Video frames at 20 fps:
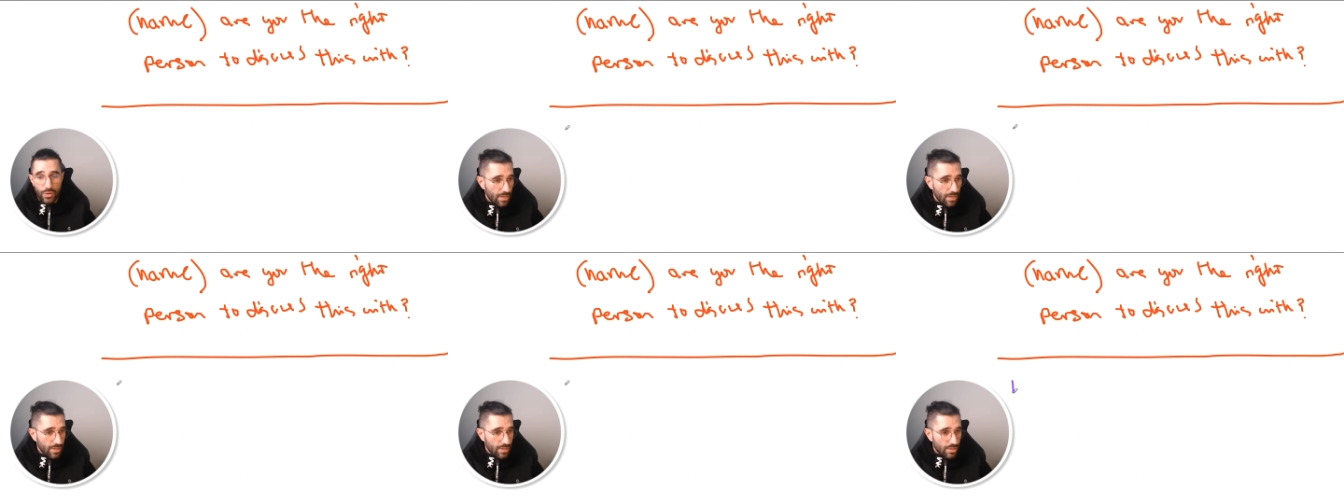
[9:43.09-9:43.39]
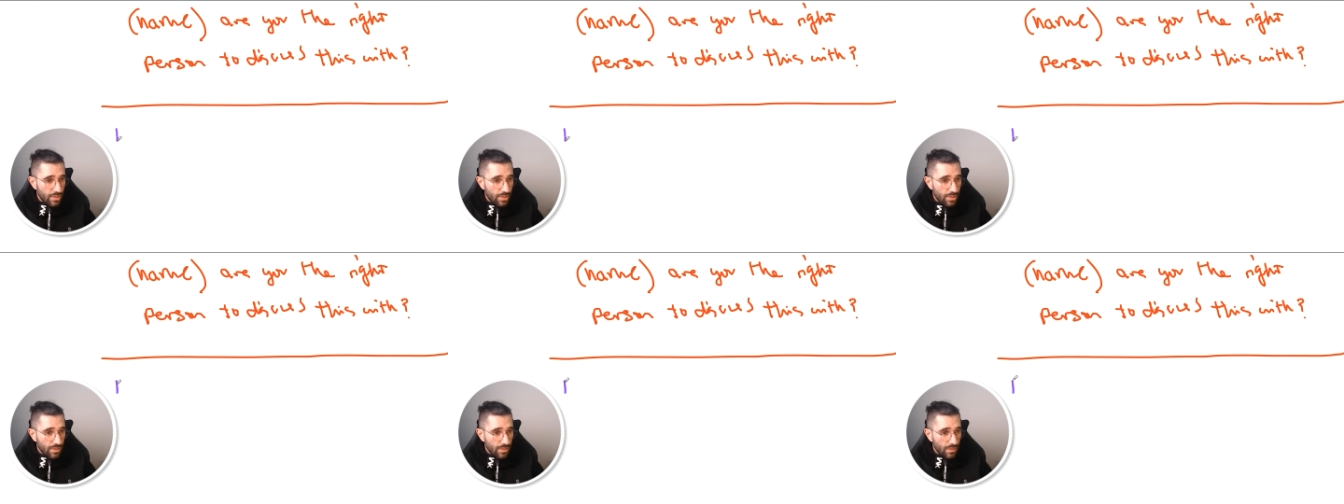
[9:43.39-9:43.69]

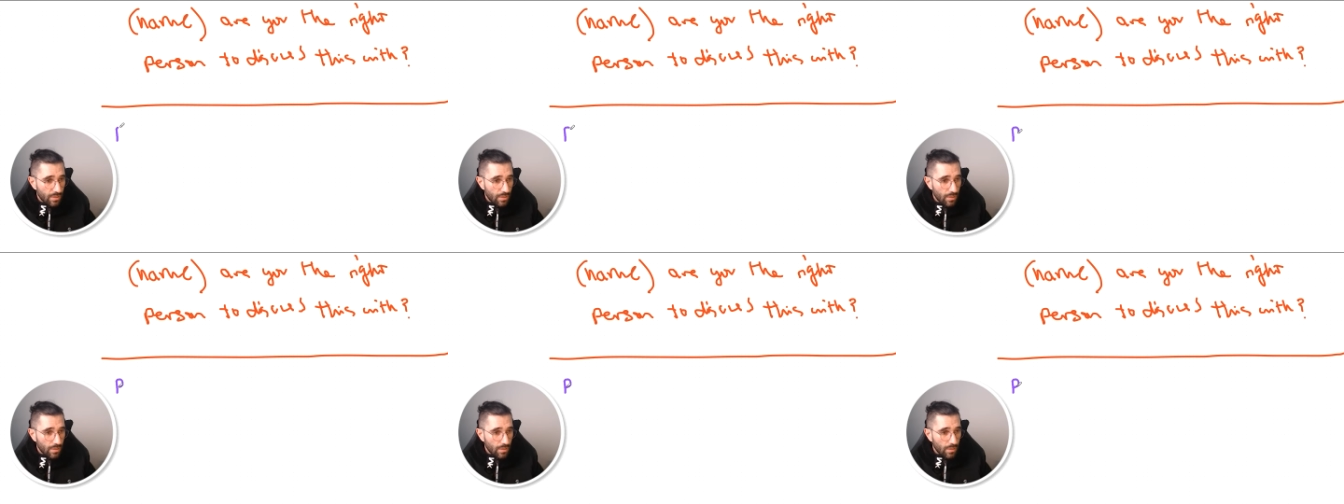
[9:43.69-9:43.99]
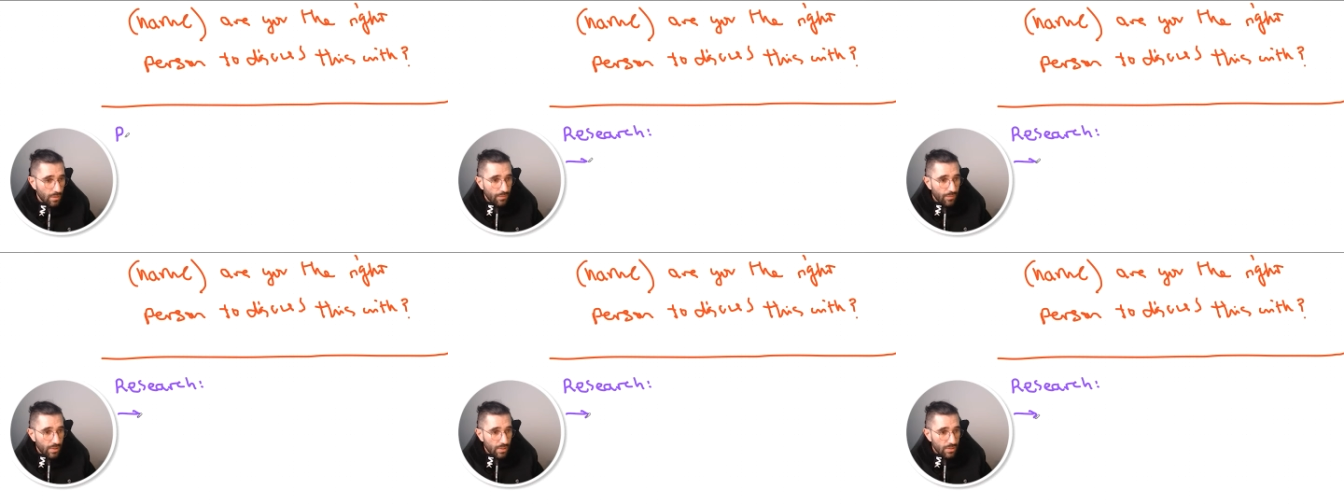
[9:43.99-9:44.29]
Research,
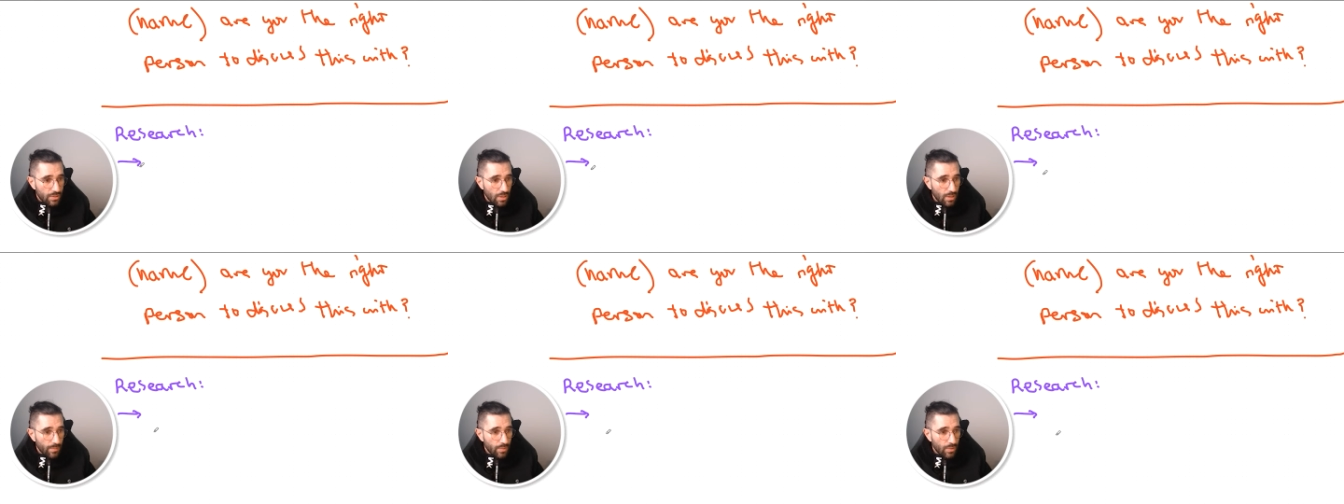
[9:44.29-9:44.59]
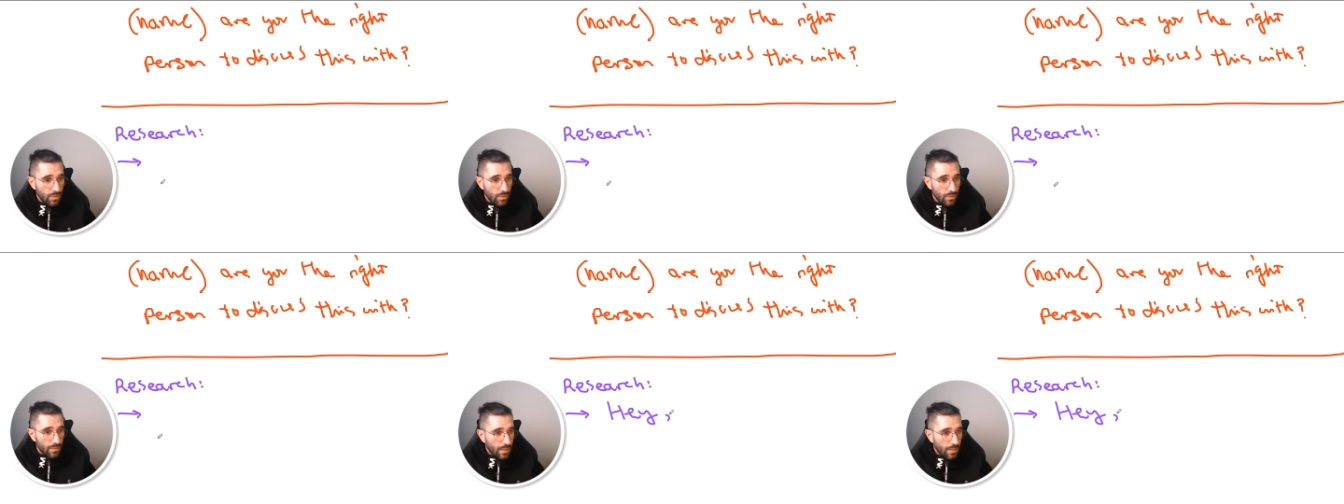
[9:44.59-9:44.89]
for
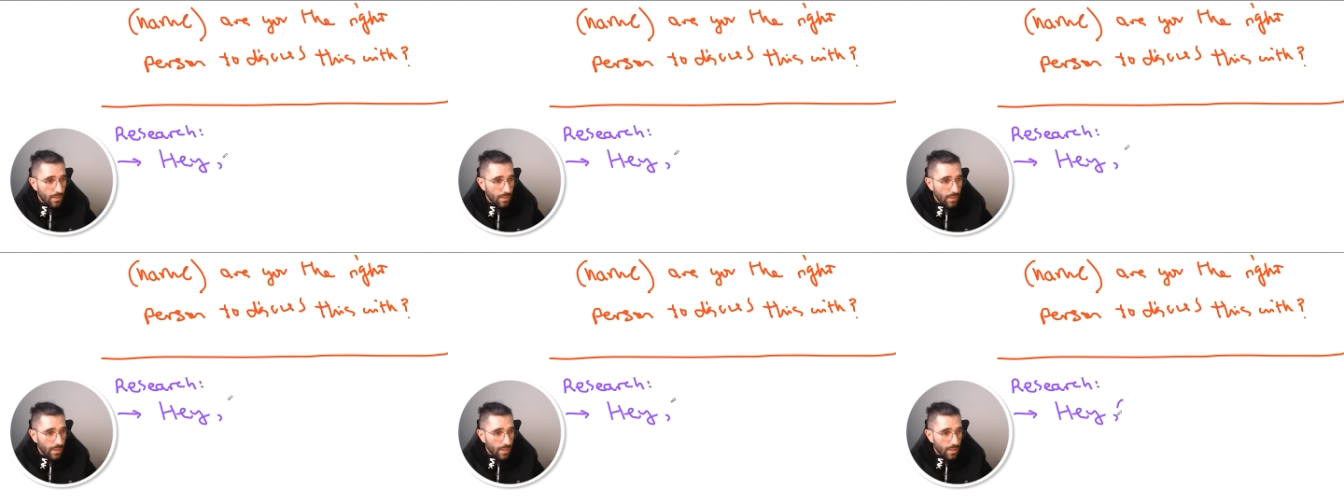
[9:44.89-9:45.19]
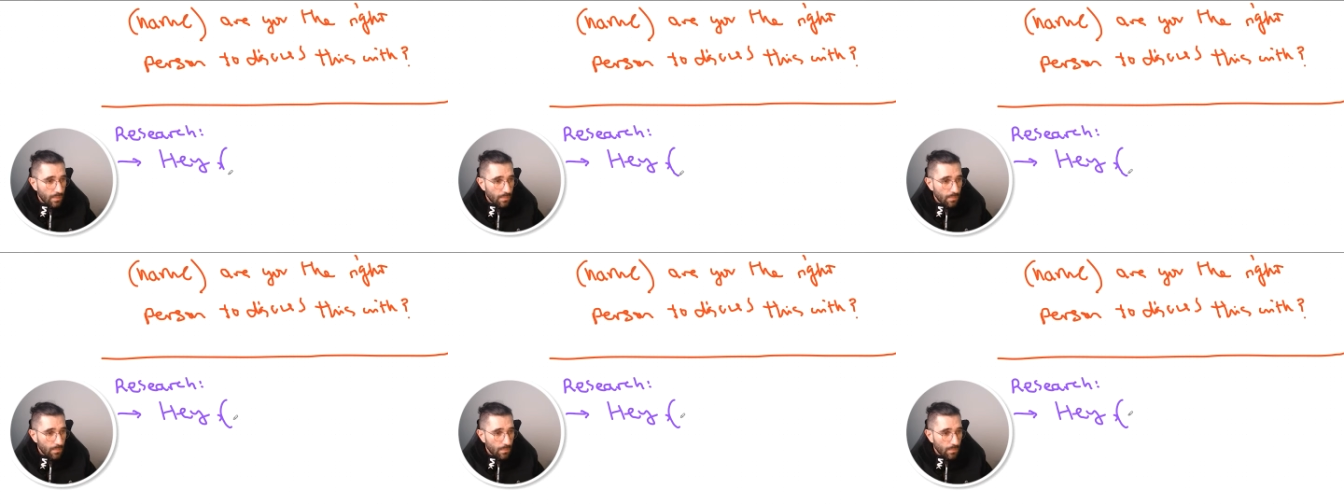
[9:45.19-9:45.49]
example,
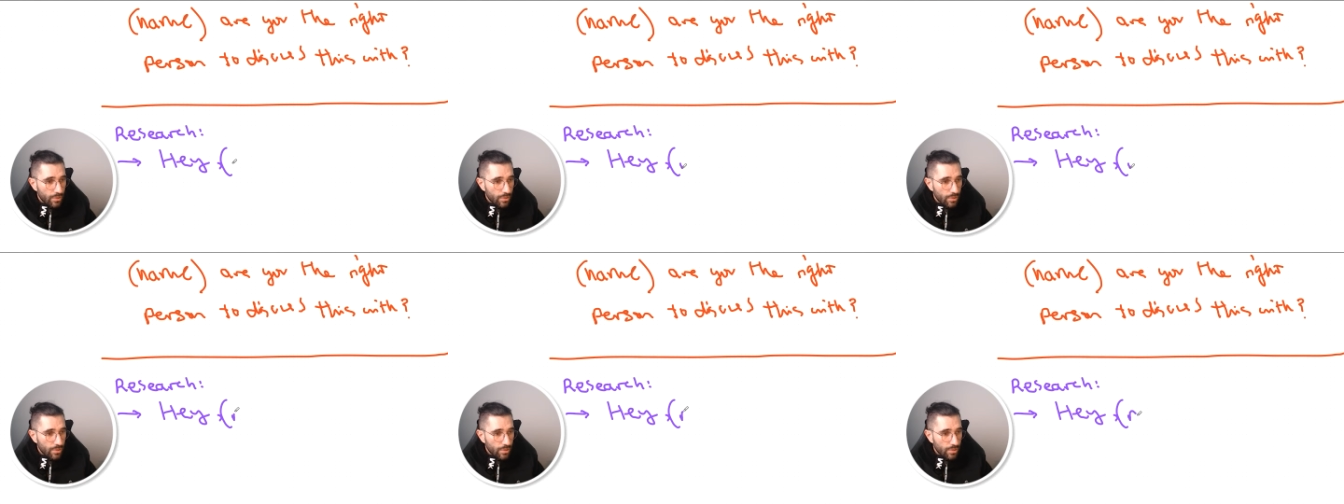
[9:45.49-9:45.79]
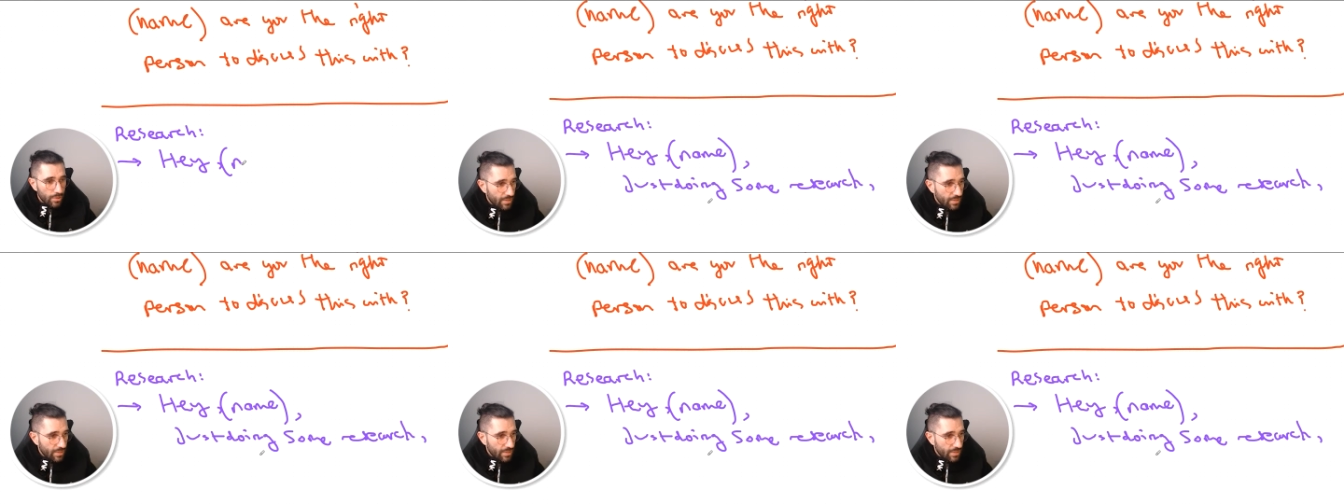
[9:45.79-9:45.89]
hey name